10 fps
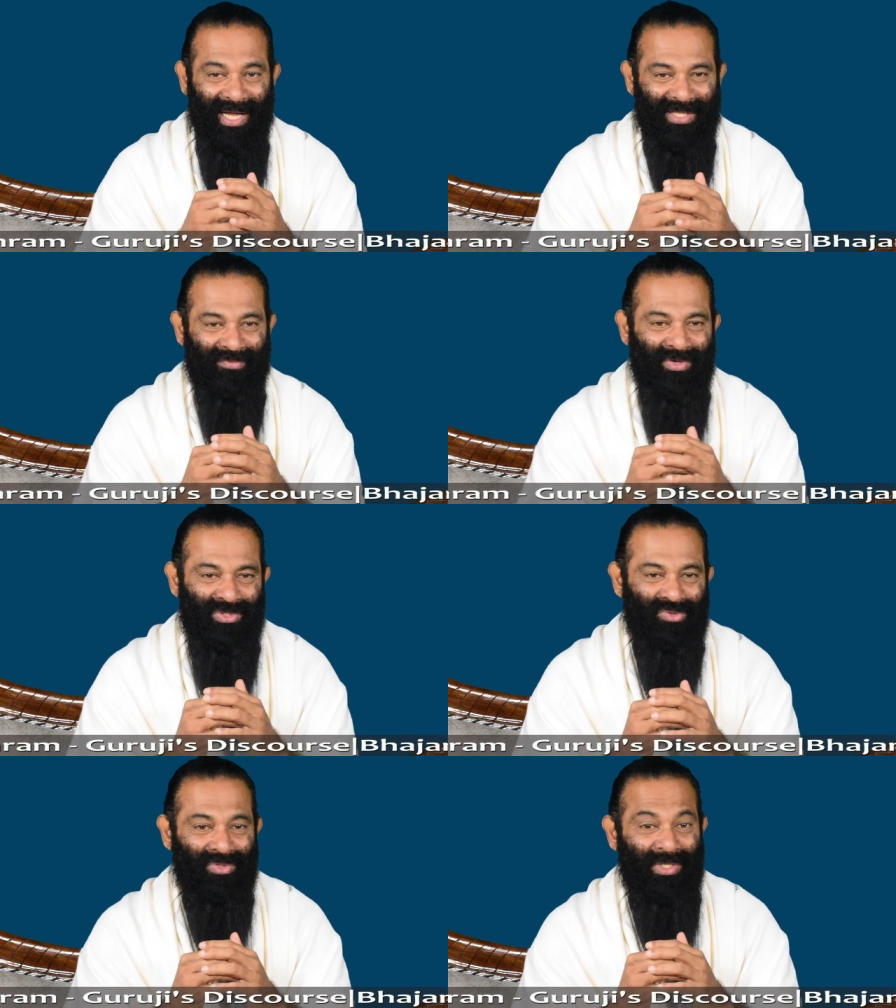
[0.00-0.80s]
and the
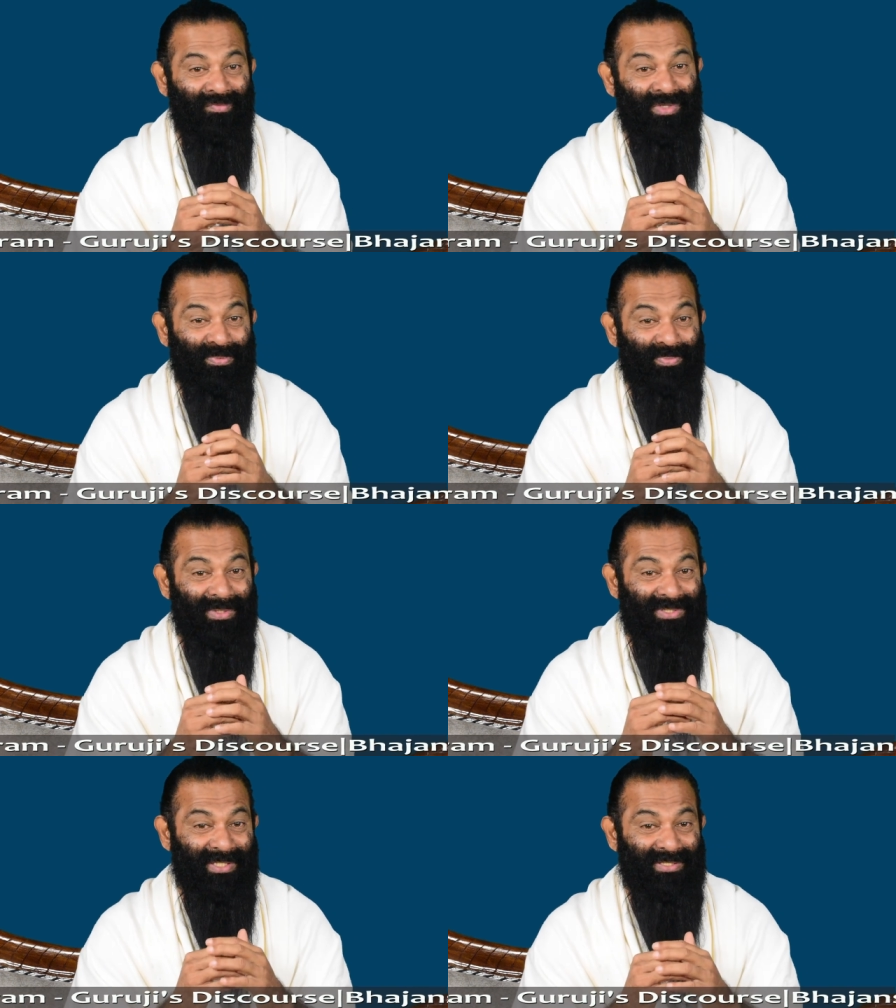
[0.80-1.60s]
first two
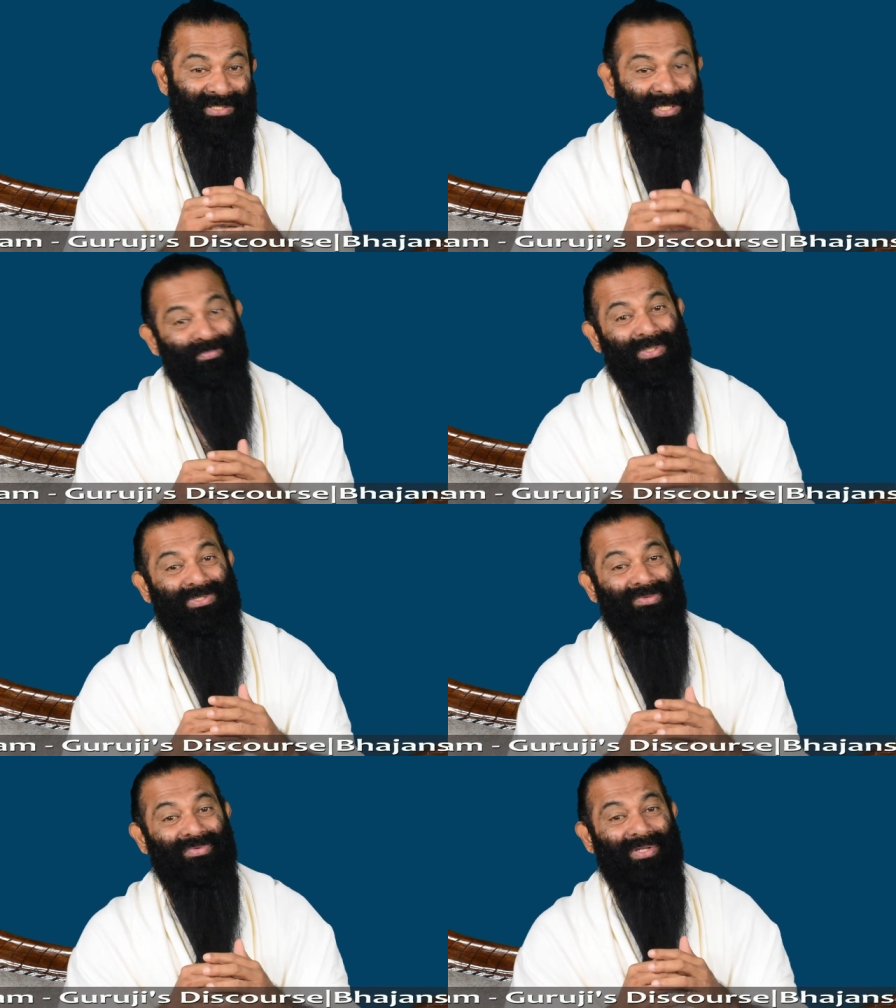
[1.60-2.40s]
invisible sets
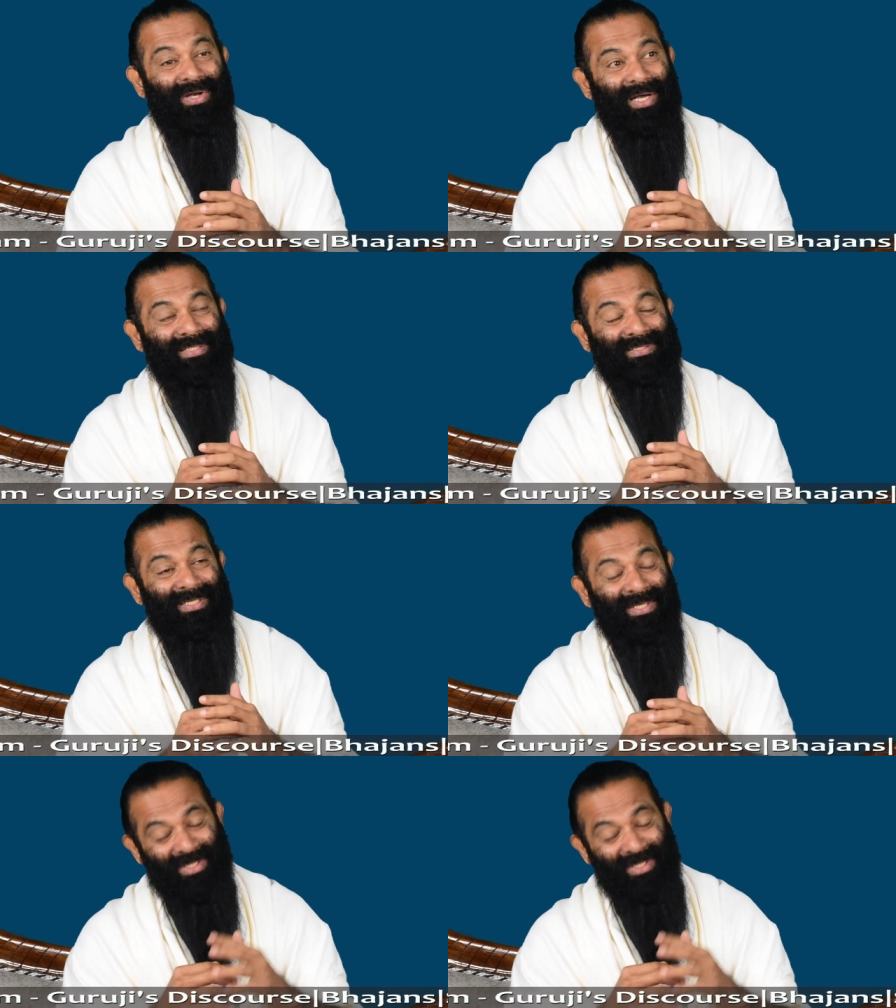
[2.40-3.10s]
surpass even the last.